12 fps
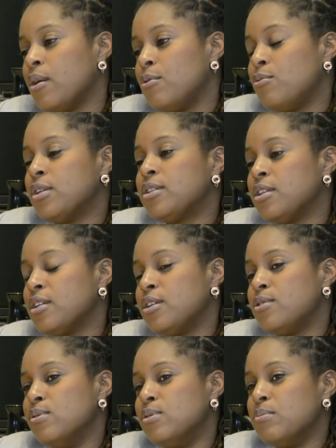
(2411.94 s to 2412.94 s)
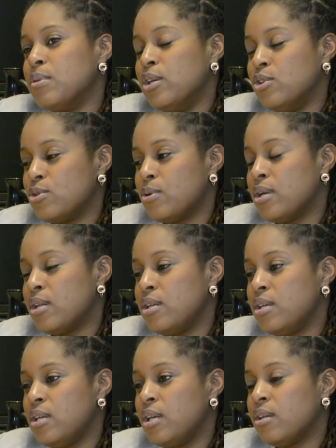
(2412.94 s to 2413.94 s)
what can I do to make sure that
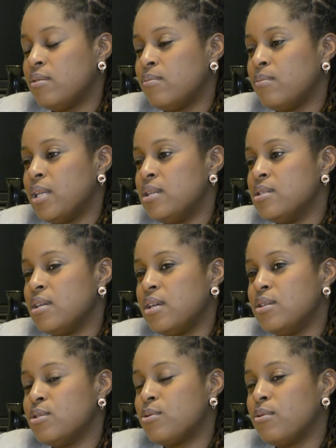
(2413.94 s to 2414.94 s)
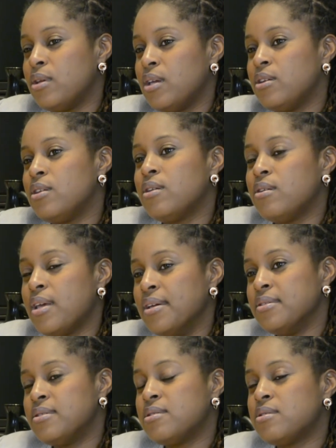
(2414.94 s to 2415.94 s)
he can maintain his
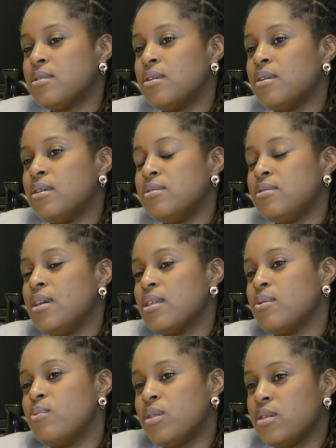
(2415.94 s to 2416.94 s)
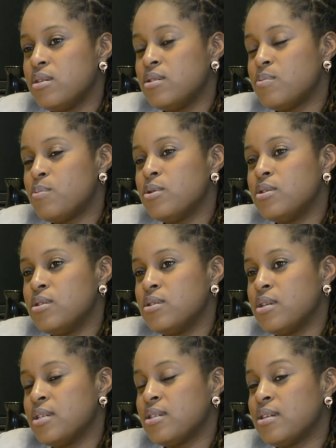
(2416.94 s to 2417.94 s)
Grenadian-ness together with his
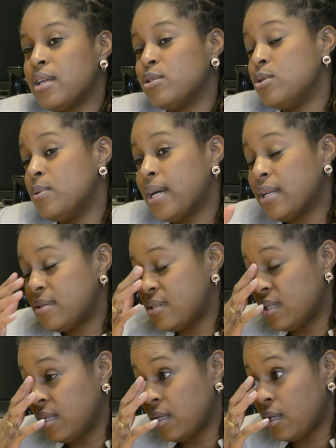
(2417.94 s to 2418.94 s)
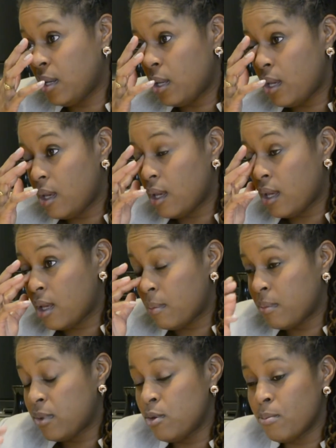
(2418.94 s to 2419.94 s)
Britishness and that duality.
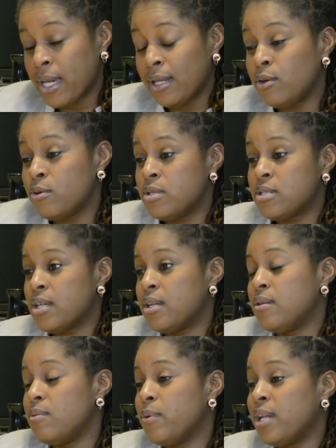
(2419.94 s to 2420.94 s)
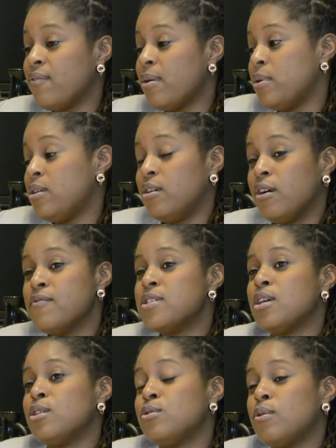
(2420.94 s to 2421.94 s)
You might notice that whenever I'm in the office,
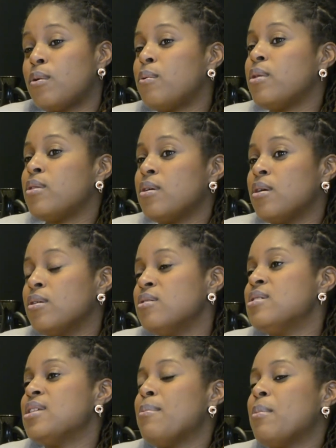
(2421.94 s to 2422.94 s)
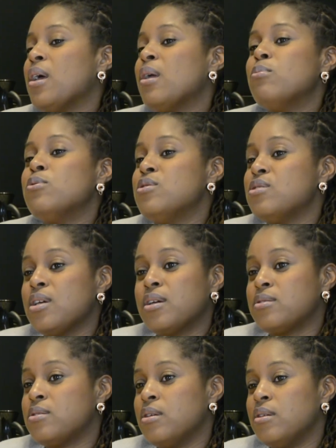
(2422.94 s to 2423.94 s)
I talk with a semi-British
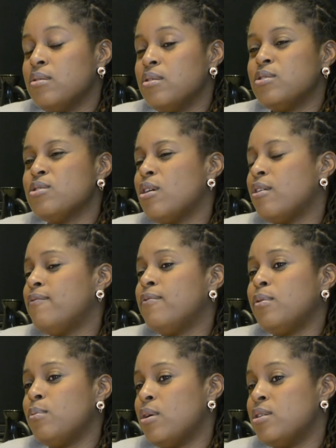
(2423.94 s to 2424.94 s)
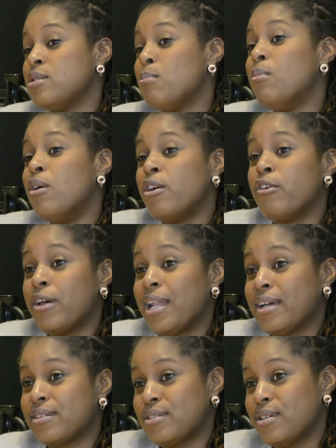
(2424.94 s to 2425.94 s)
accent. It's not a full one. It's a mongrel
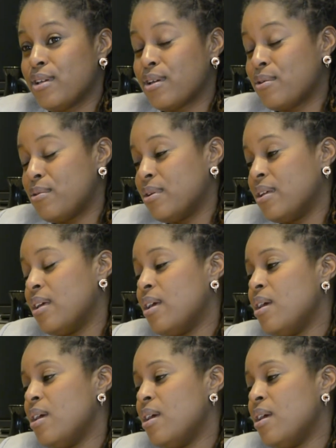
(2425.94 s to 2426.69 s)
accent, I call it.